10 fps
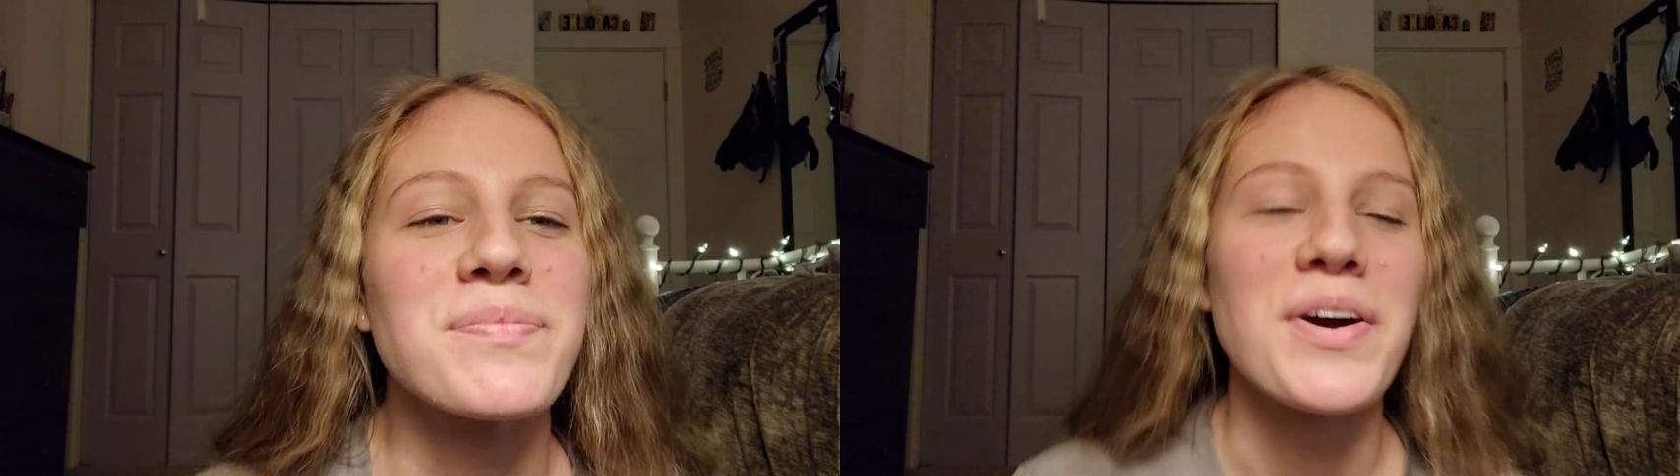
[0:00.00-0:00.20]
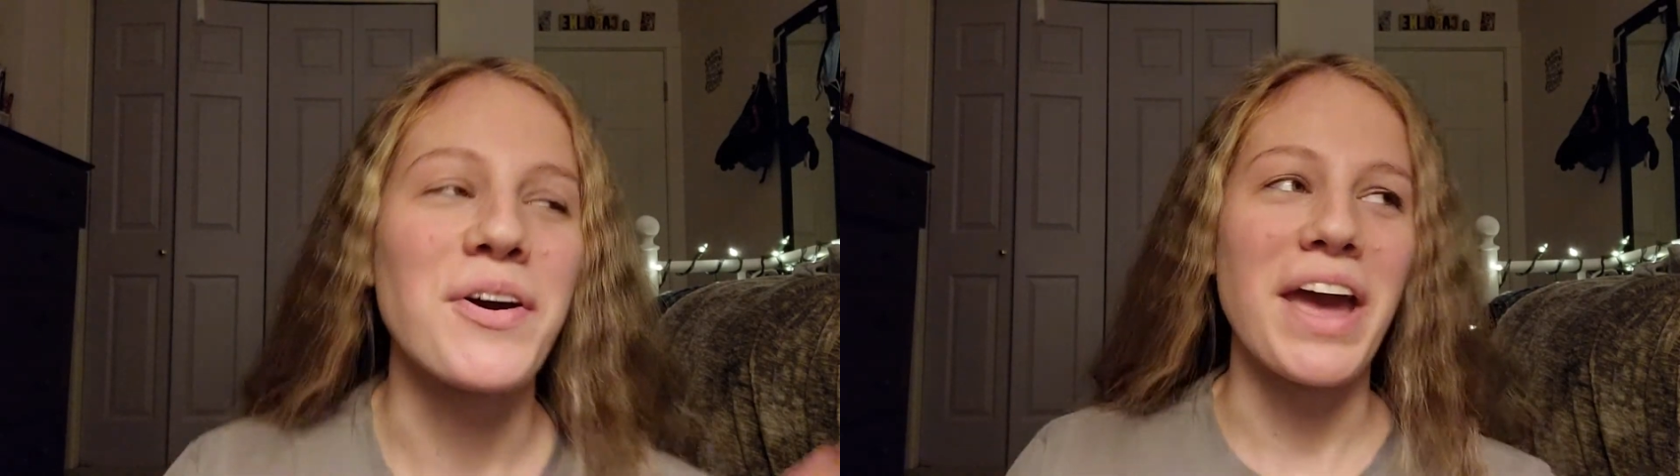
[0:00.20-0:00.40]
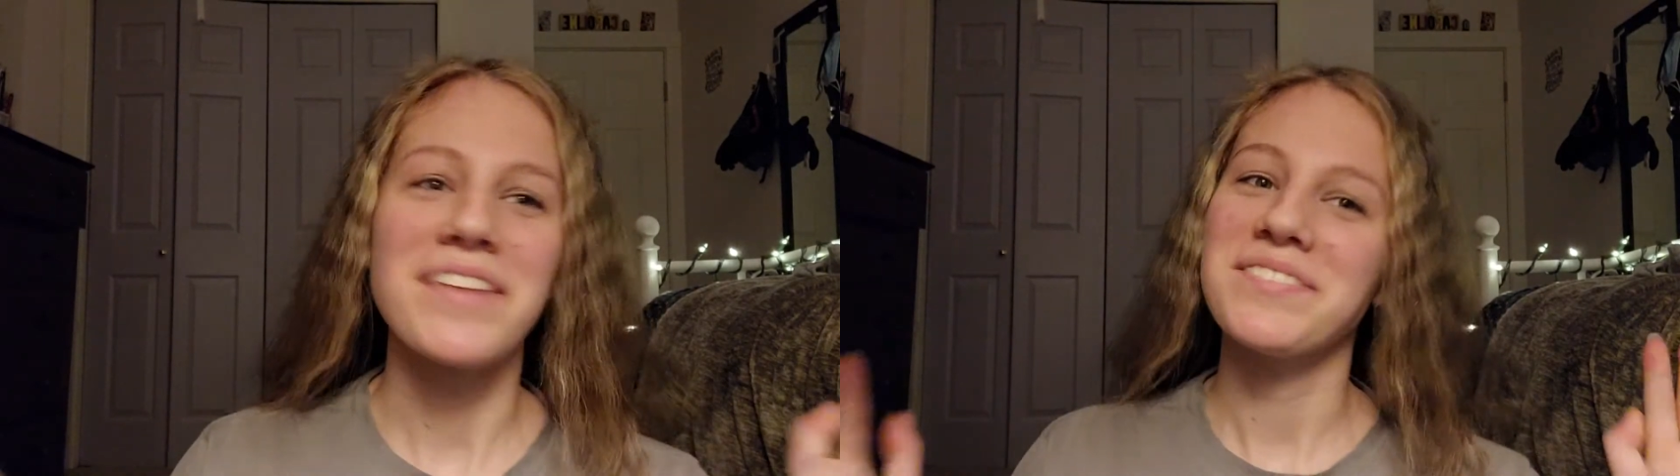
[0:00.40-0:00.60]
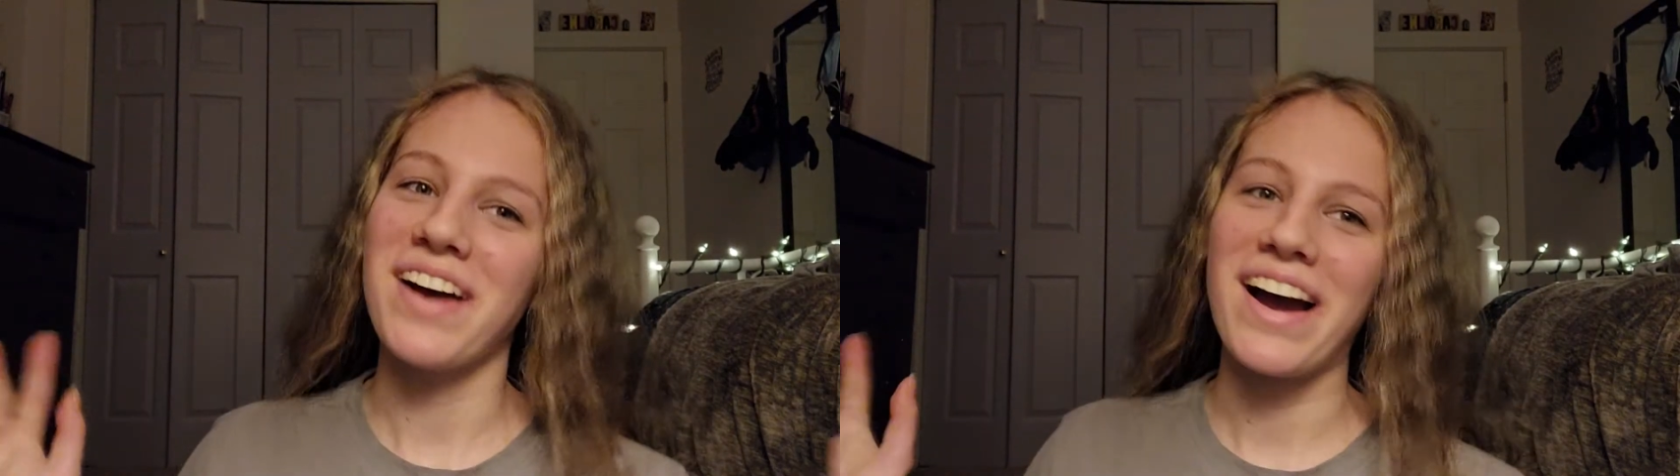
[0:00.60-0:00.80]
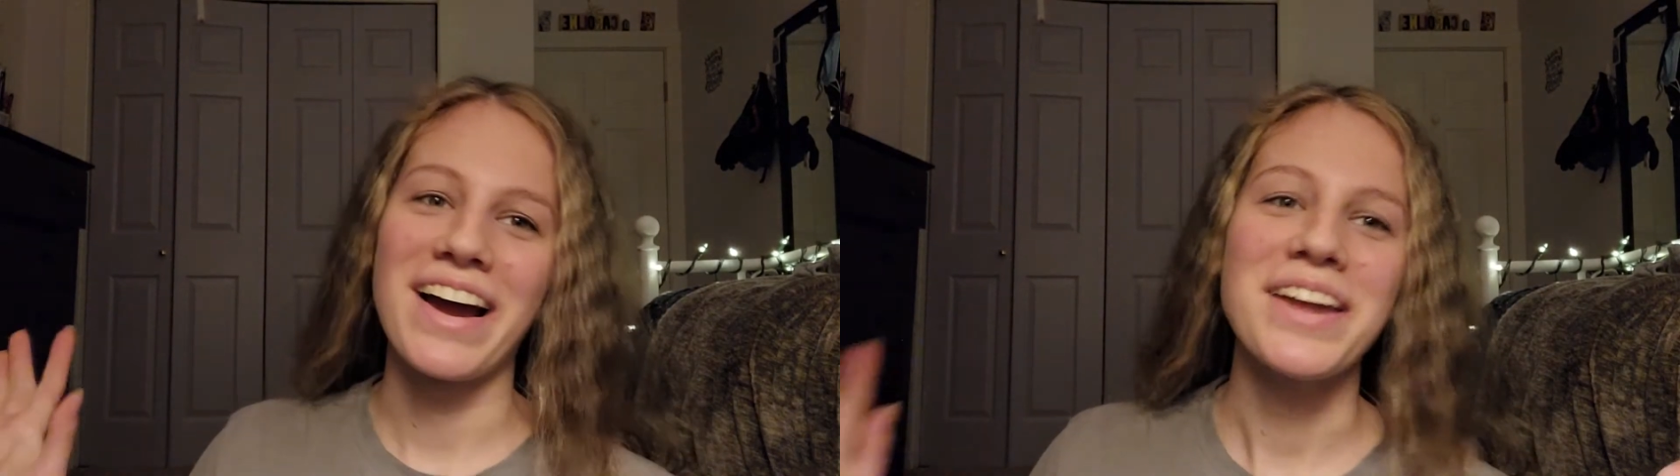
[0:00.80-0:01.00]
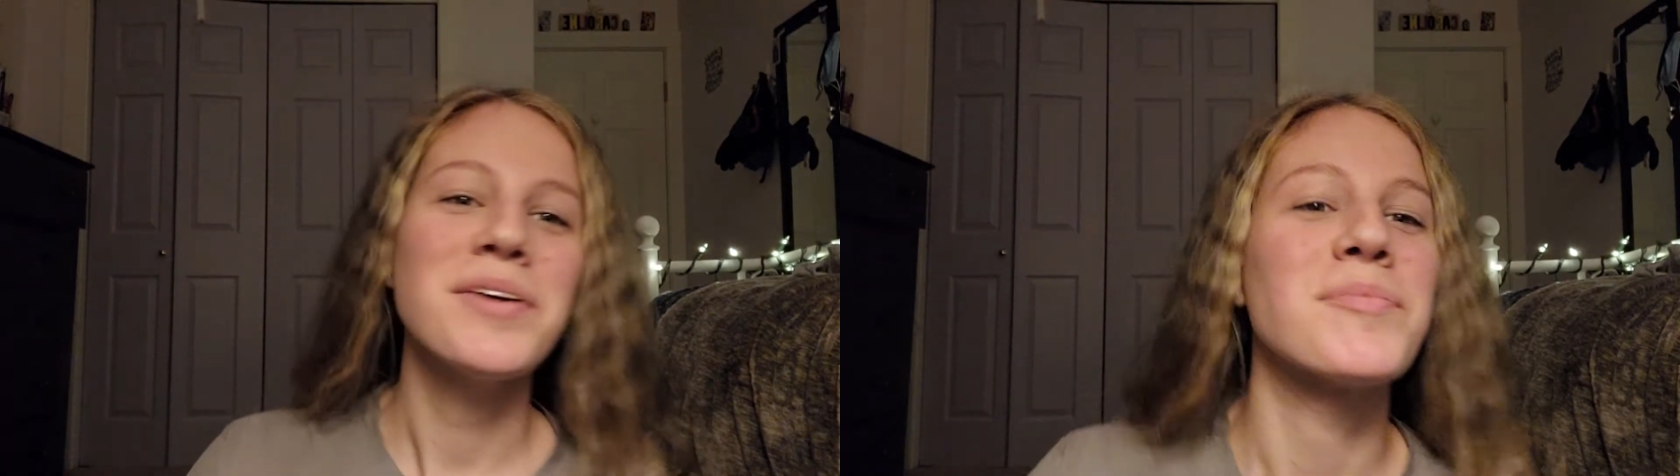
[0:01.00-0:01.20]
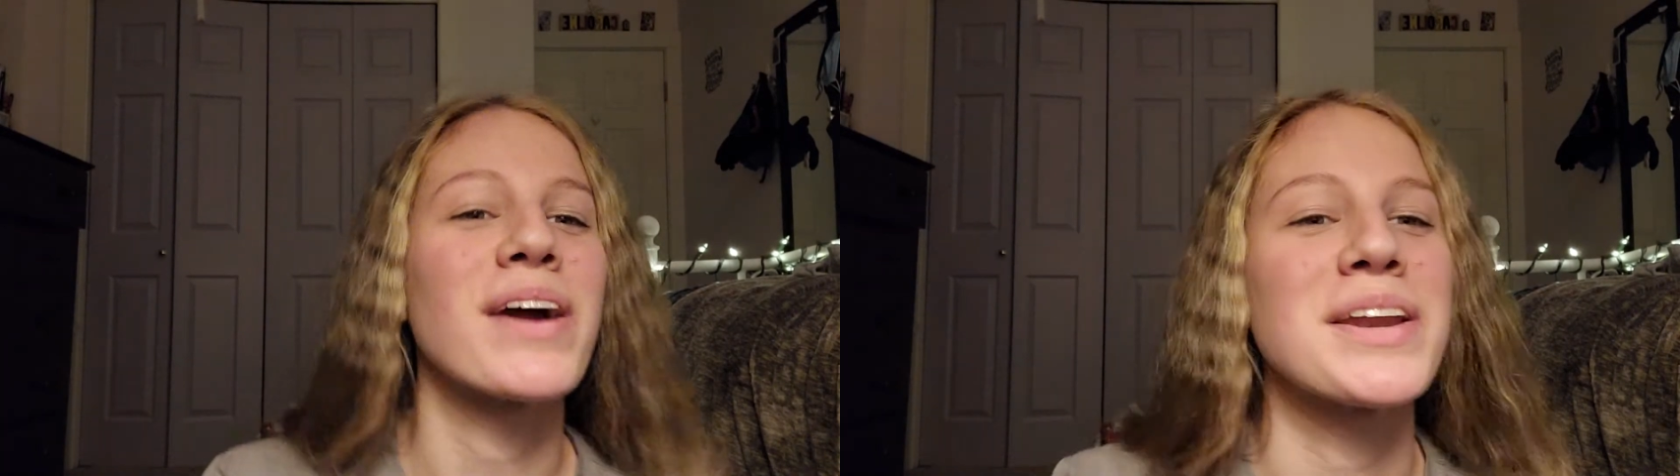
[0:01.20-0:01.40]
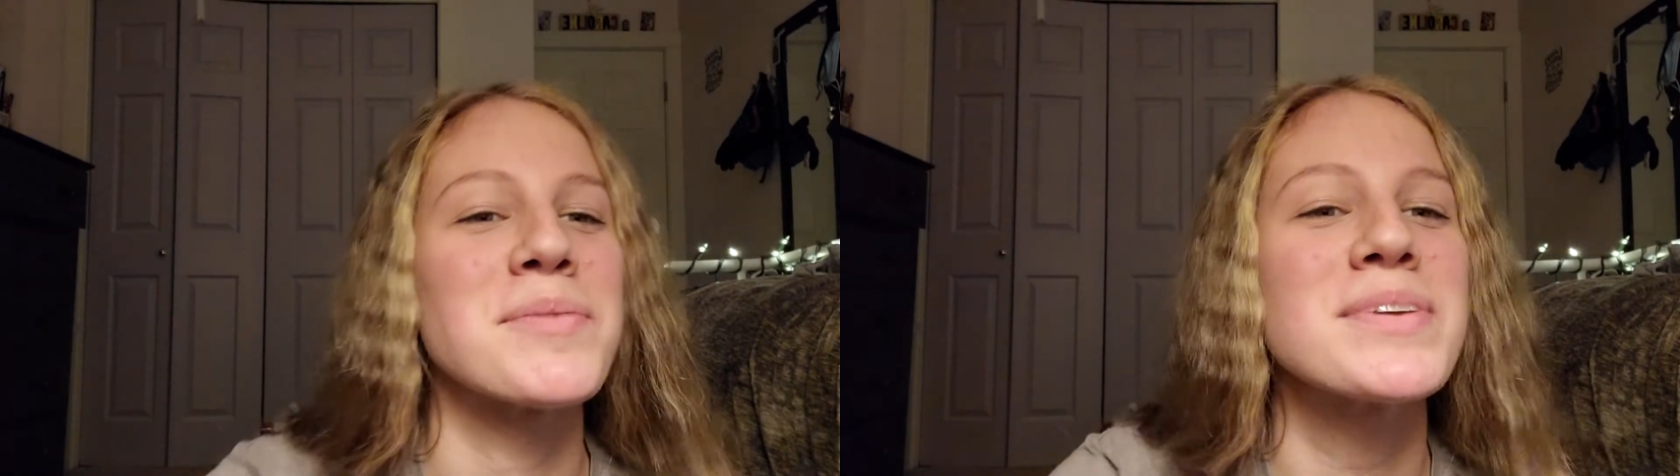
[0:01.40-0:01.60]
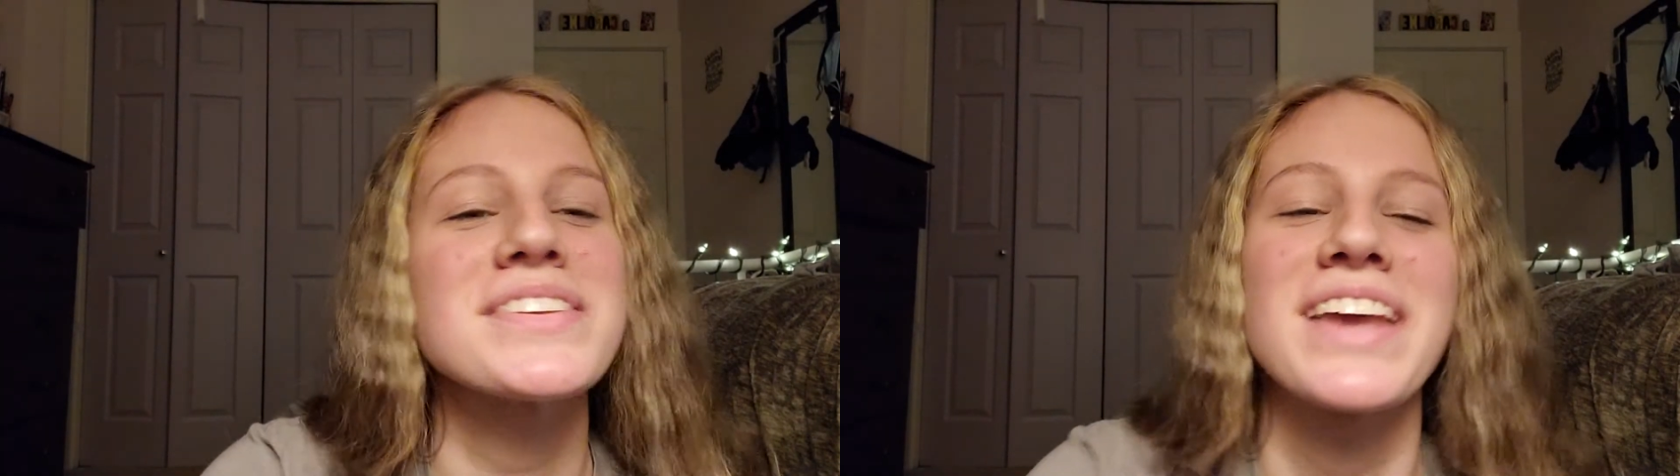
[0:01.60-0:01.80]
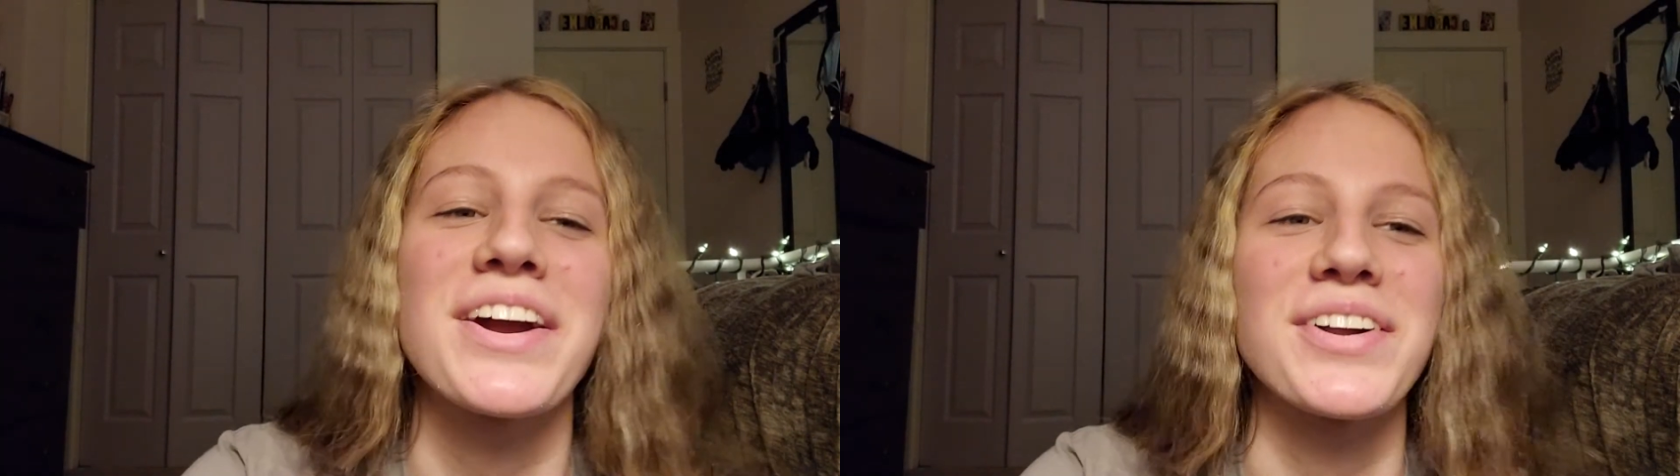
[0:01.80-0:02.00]
Okay, hi, my name is
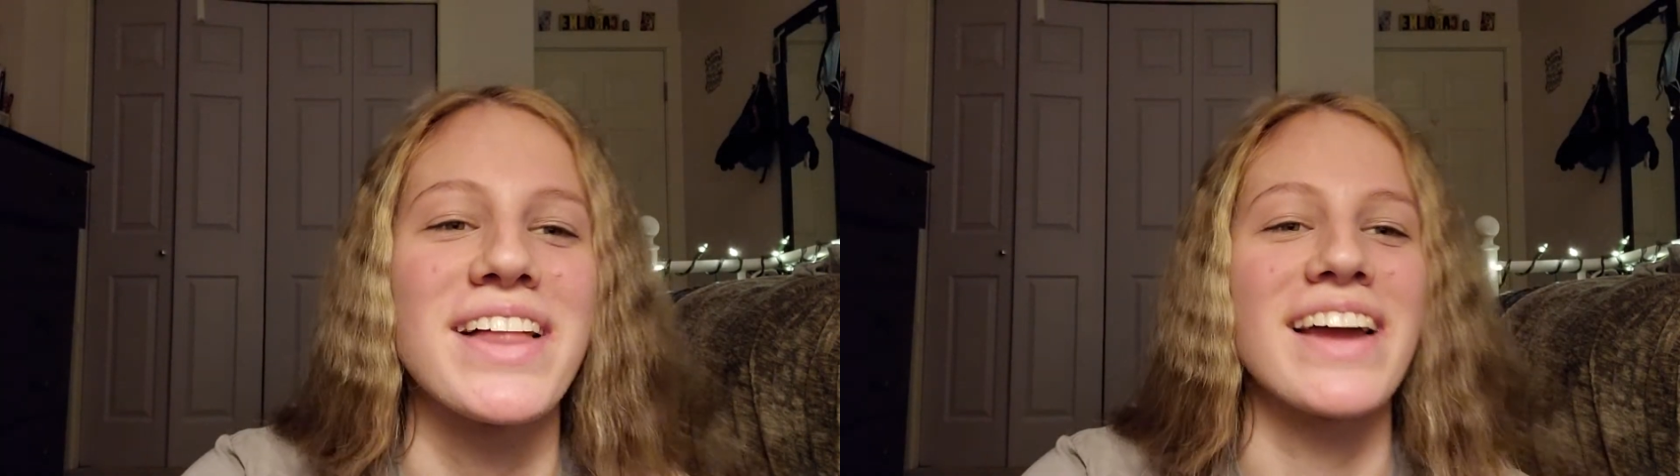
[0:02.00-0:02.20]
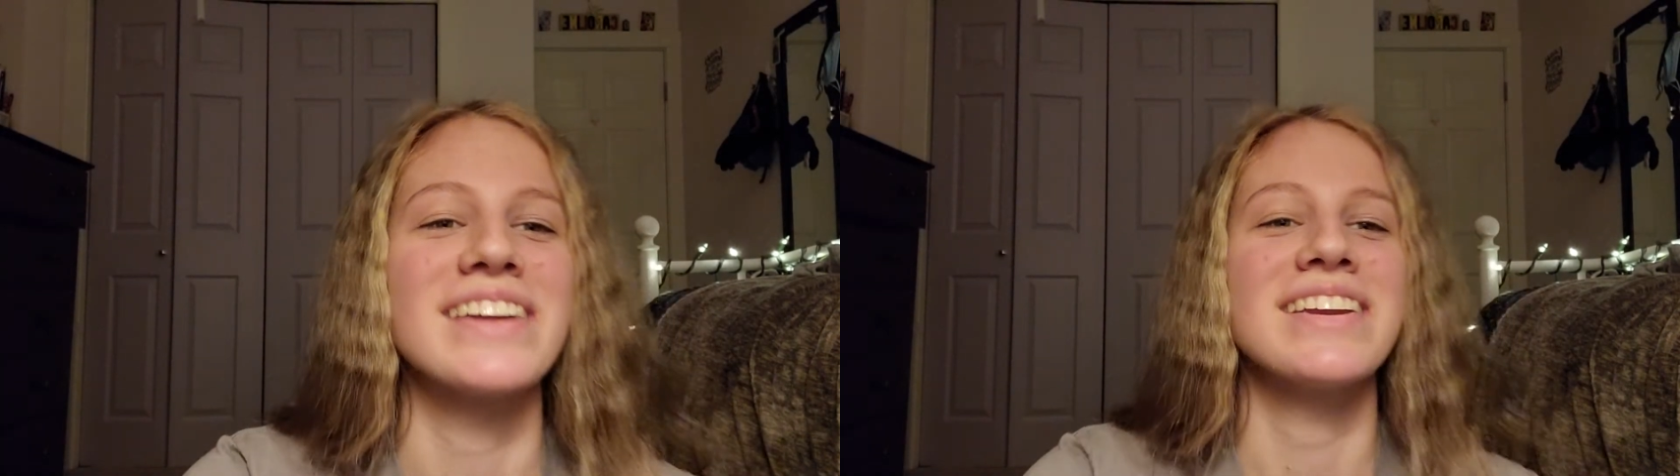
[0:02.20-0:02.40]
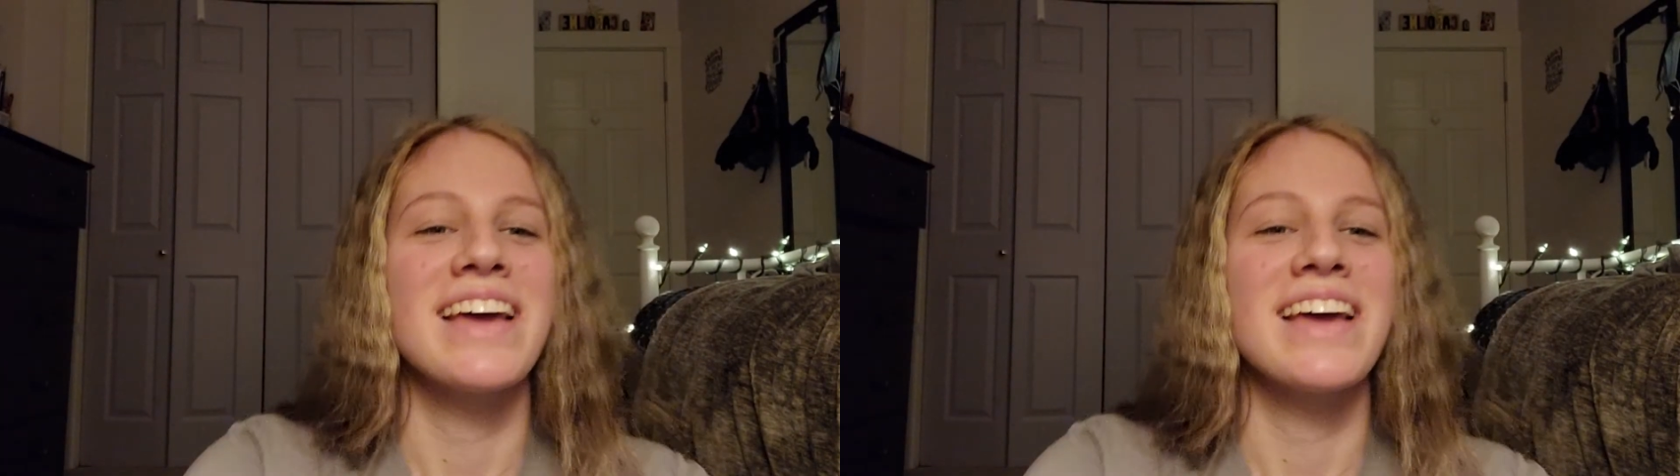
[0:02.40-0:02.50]
Caroline,